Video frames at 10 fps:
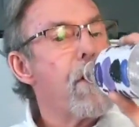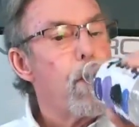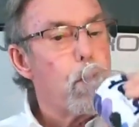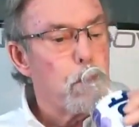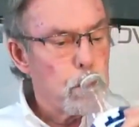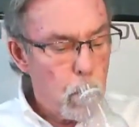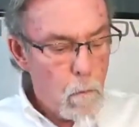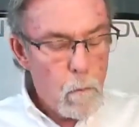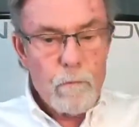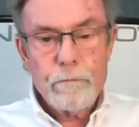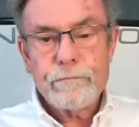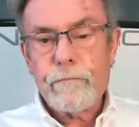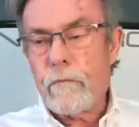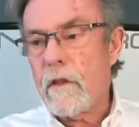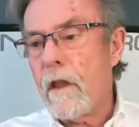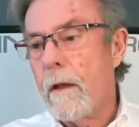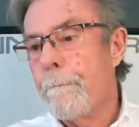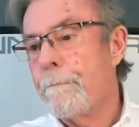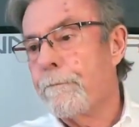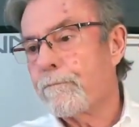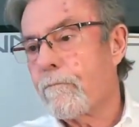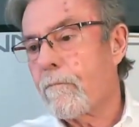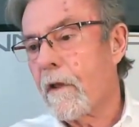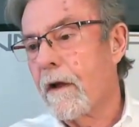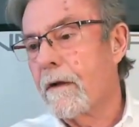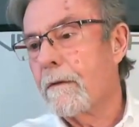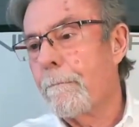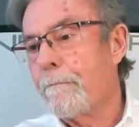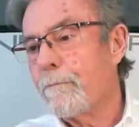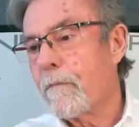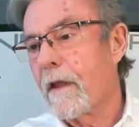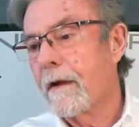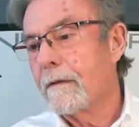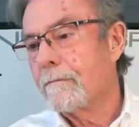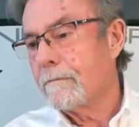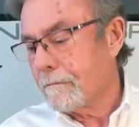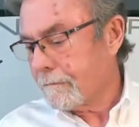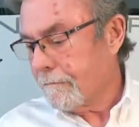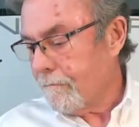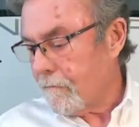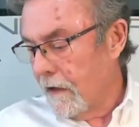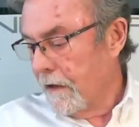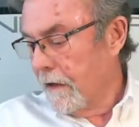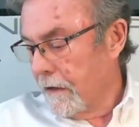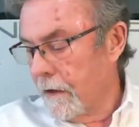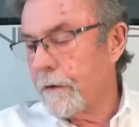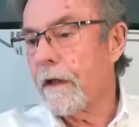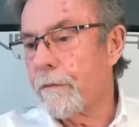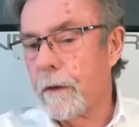Um, and Bob said his, I should have known this, he has three-piece wheels, is he's going to go.